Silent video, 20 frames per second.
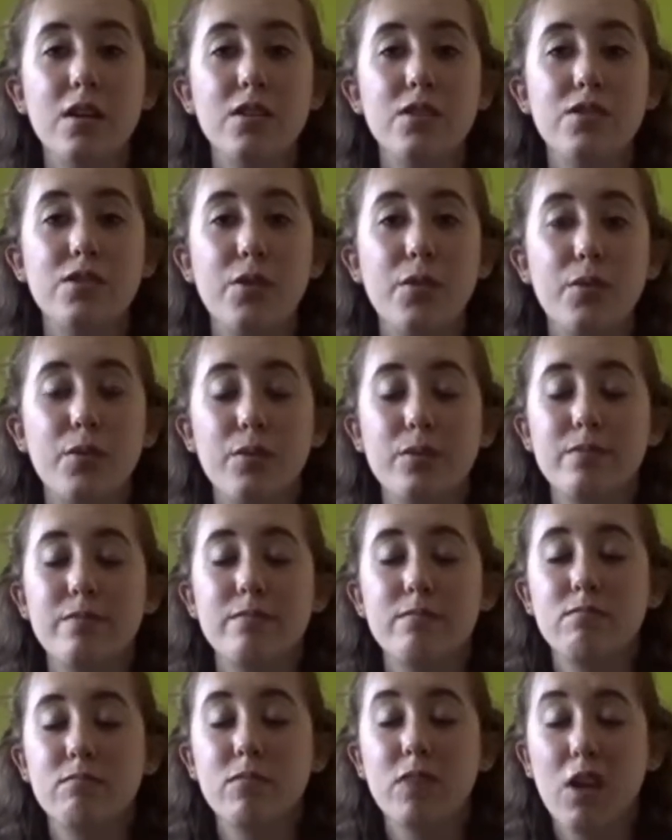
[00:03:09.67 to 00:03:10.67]
So
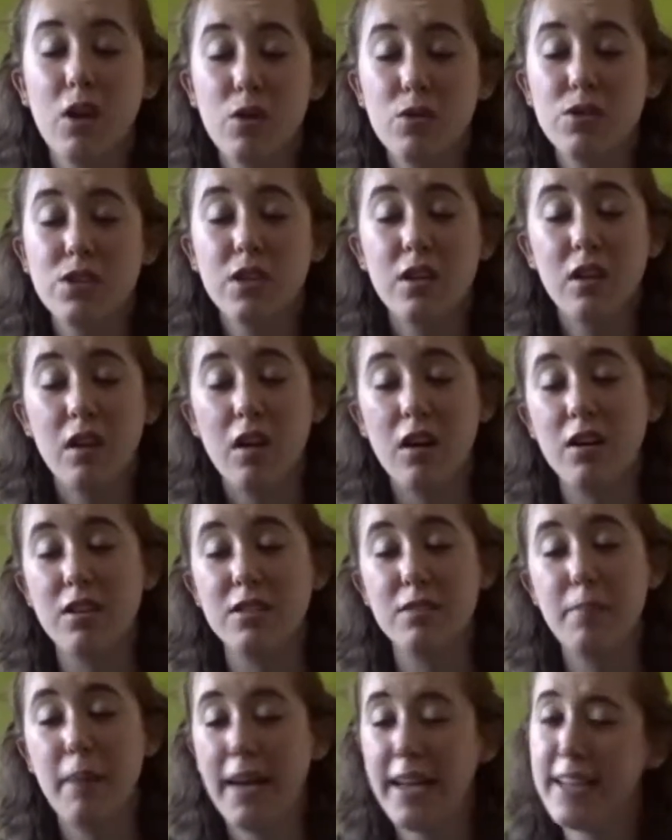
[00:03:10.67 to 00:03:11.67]
go to
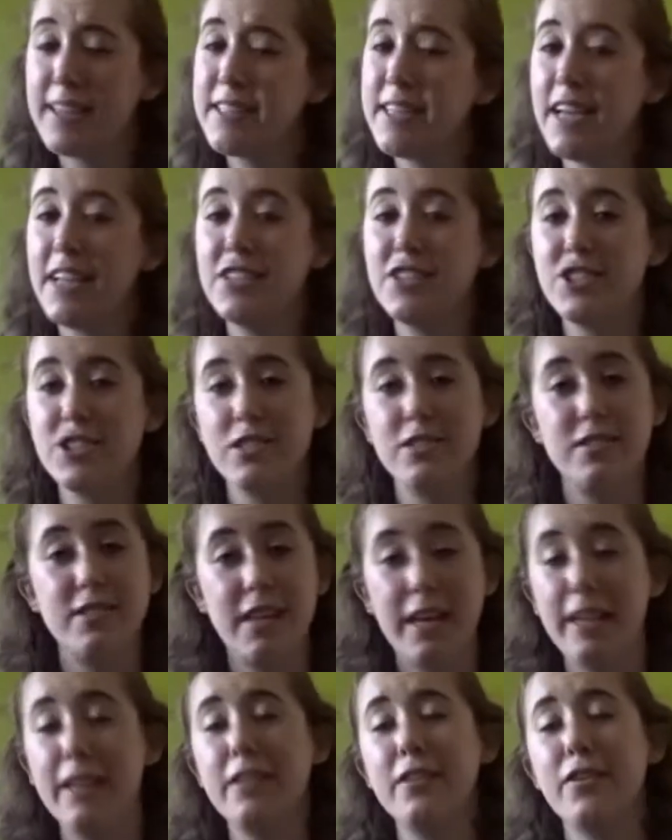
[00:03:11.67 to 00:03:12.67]
class, pay attention,
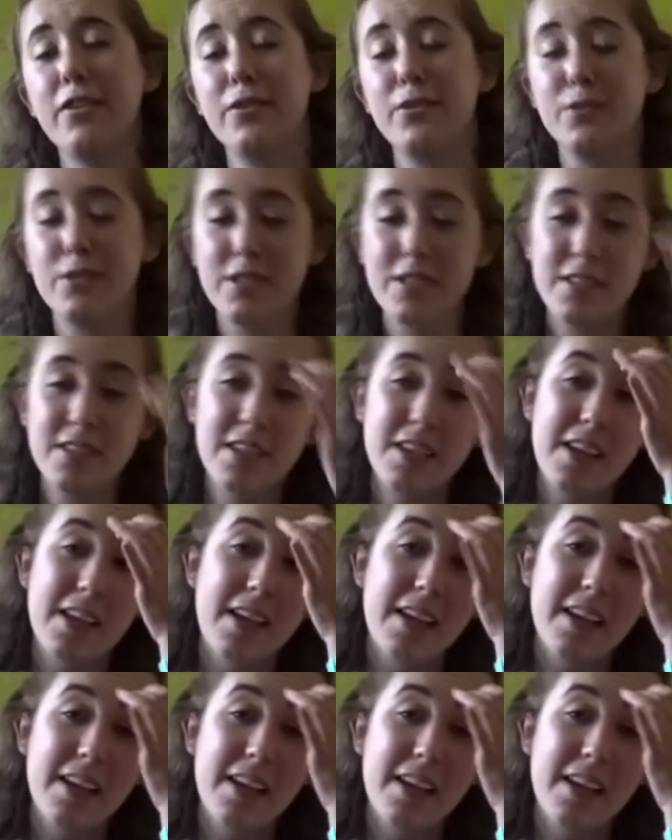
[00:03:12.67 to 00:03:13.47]
take notes,